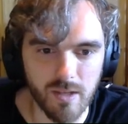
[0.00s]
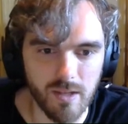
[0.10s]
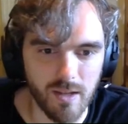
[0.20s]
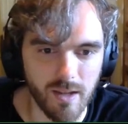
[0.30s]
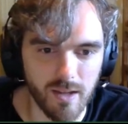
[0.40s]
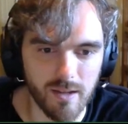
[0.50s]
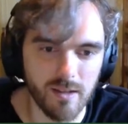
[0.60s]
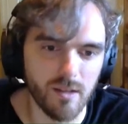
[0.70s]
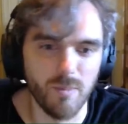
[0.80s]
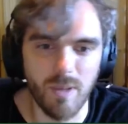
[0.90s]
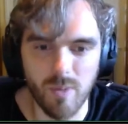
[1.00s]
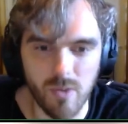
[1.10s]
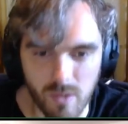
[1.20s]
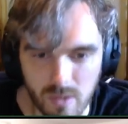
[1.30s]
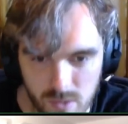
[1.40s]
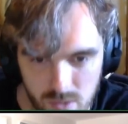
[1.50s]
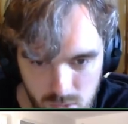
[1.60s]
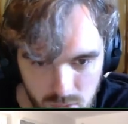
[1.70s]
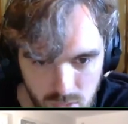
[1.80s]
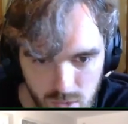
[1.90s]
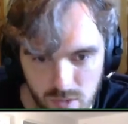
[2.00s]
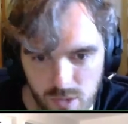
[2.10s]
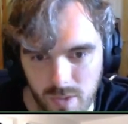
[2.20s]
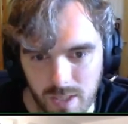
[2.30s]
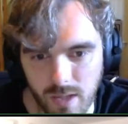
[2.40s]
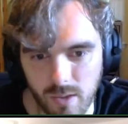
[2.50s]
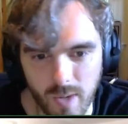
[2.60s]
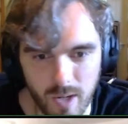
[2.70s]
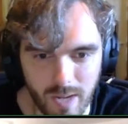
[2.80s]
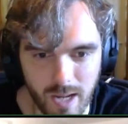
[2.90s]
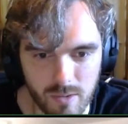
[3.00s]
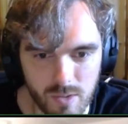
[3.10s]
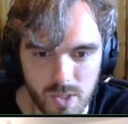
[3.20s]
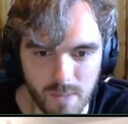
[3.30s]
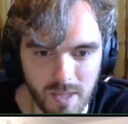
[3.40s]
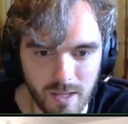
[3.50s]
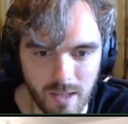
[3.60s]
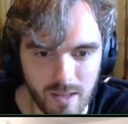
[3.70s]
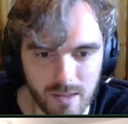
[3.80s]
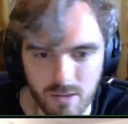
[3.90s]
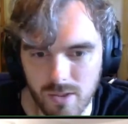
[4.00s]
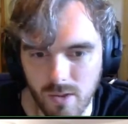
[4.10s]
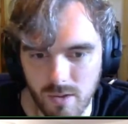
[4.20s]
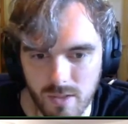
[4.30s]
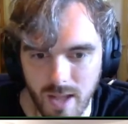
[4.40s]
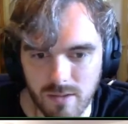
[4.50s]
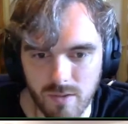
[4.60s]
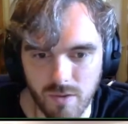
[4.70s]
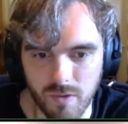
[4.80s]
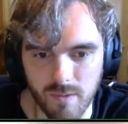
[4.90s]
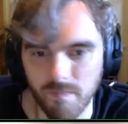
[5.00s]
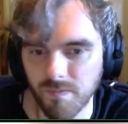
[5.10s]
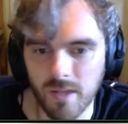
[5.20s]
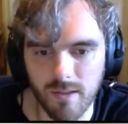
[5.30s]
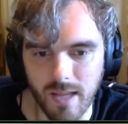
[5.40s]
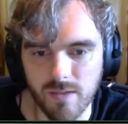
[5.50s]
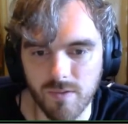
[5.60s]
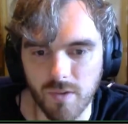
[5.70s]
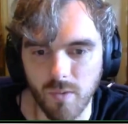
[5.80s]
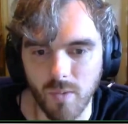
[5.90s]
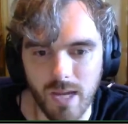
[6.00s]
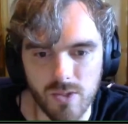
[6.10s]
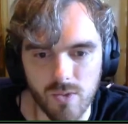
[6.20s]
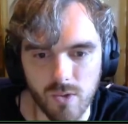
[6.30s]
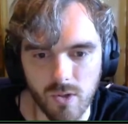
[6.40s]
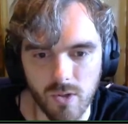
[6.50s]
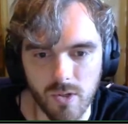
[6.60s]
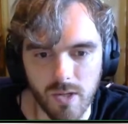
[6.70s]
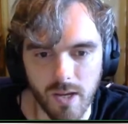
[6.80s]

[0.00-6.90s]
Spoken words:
Maybe you can do it the other way around or something. And there's lots of different ways you could